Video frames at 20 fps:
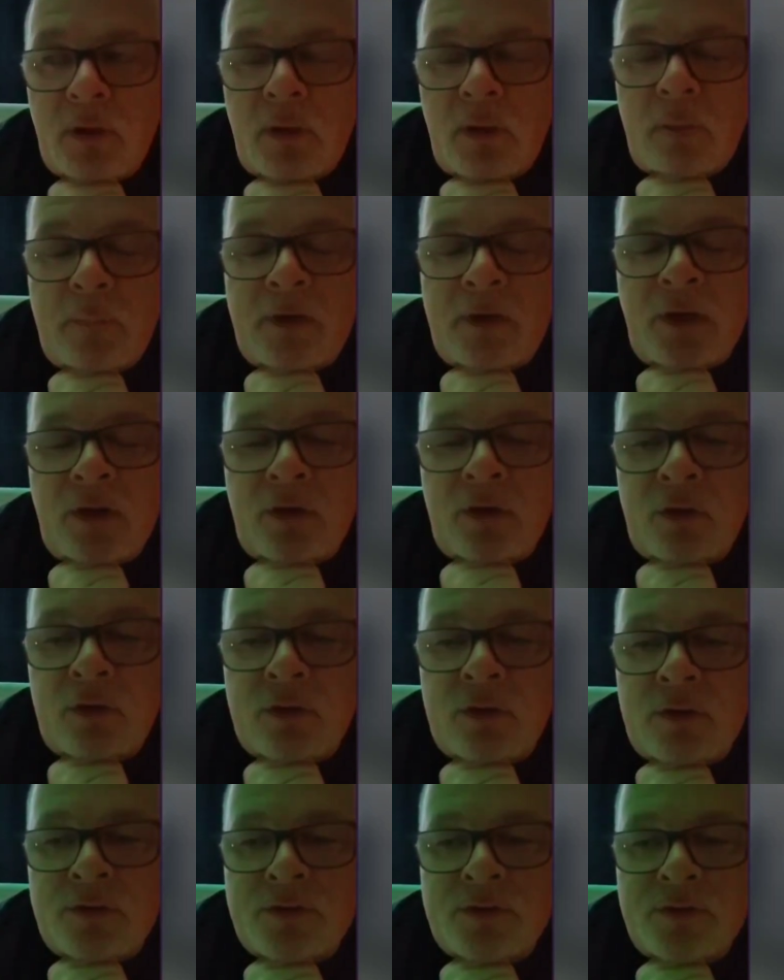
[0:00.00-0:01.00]

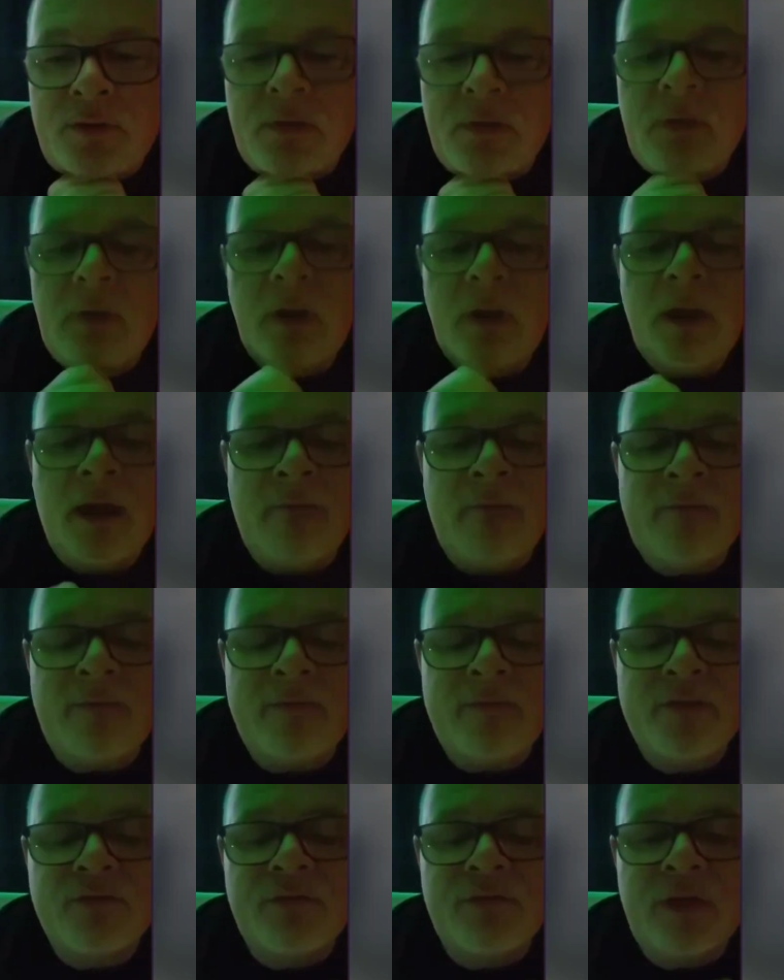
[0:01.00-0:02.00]
because I've never
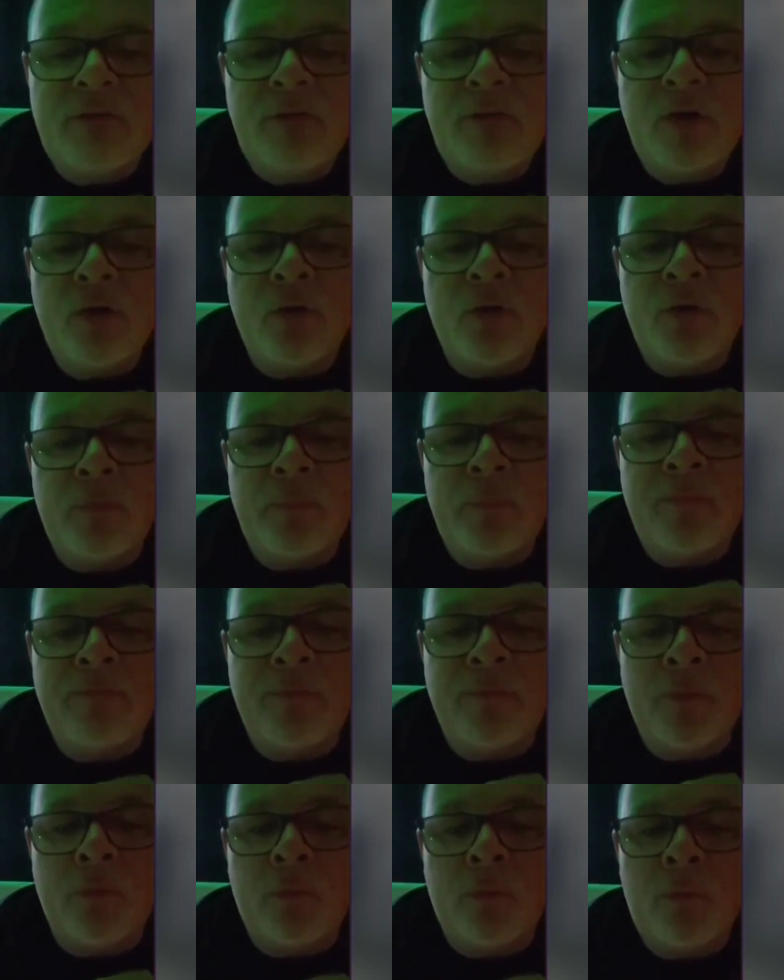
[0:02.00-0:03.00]
screen recorded
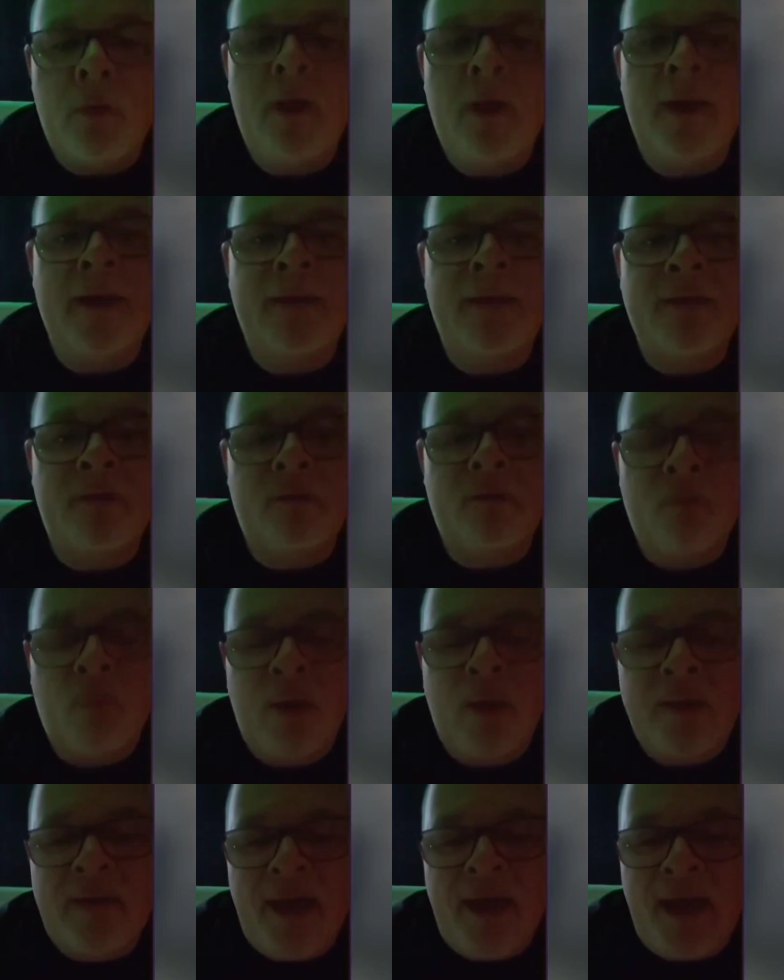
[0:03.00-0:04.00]
before and I don't know where
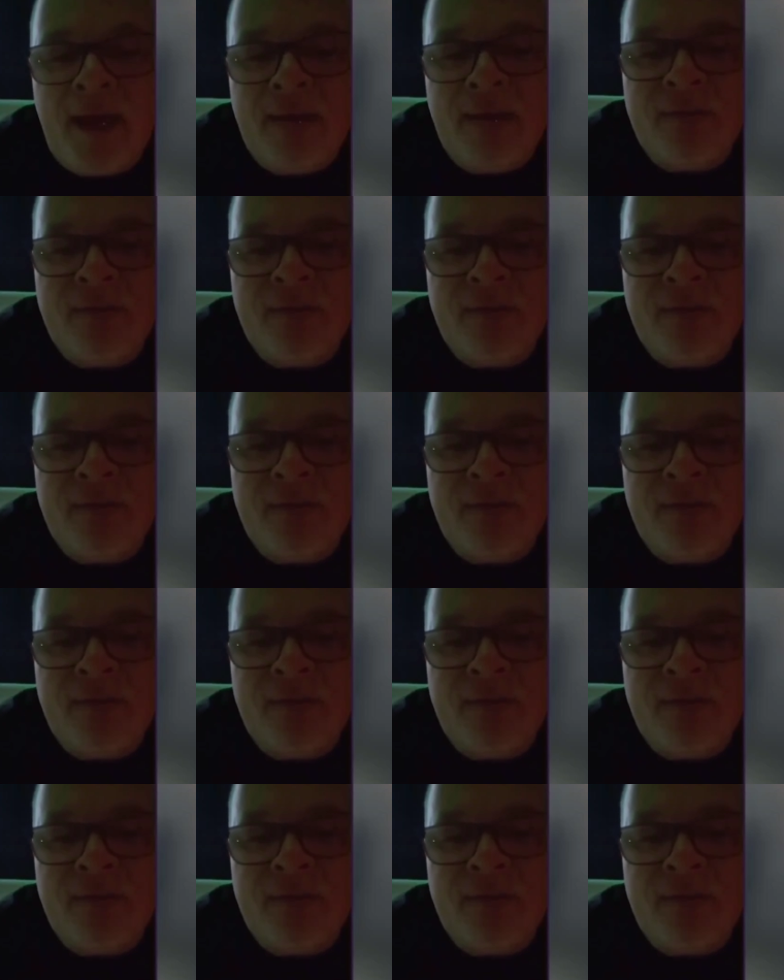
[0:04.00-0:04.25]
the hell I've